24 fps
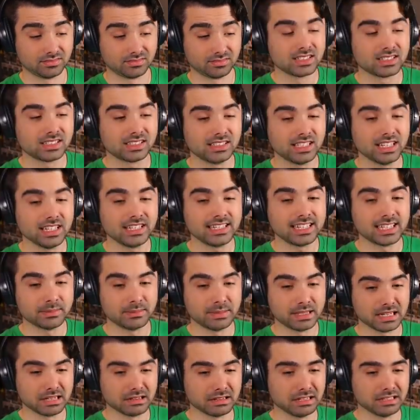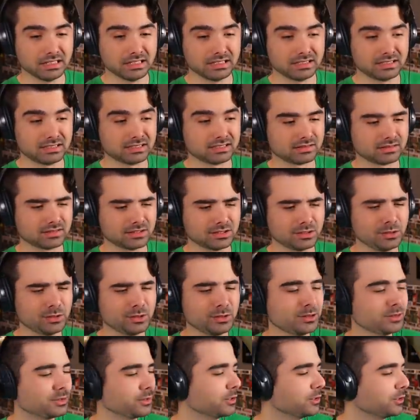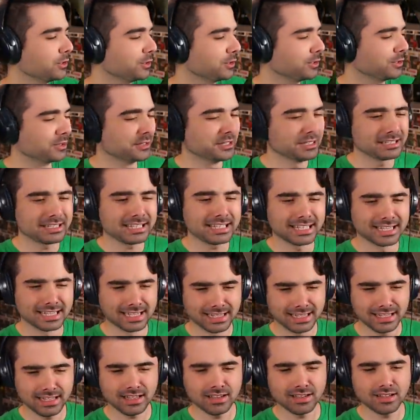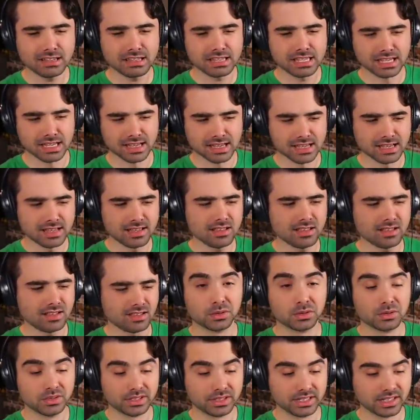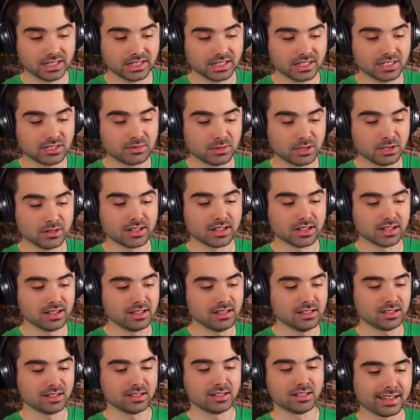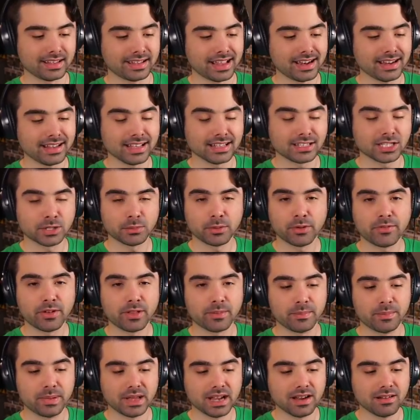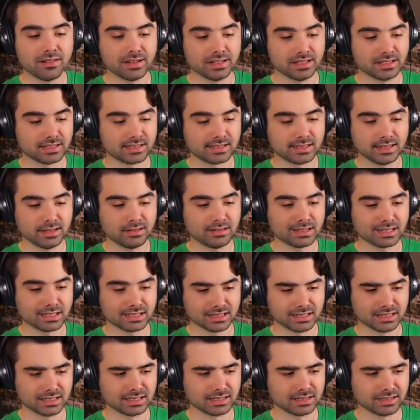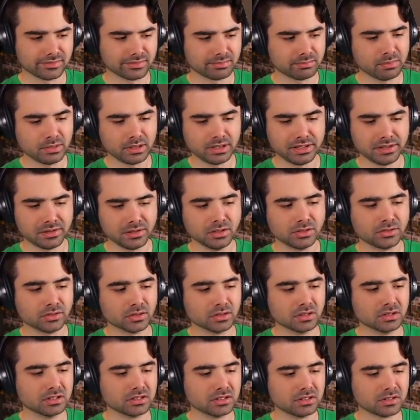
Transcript: Stinky berries. Ooh, okay, okay. Ridiculous, but okay. Gotta get some of our berries, seriously. Pretty useful.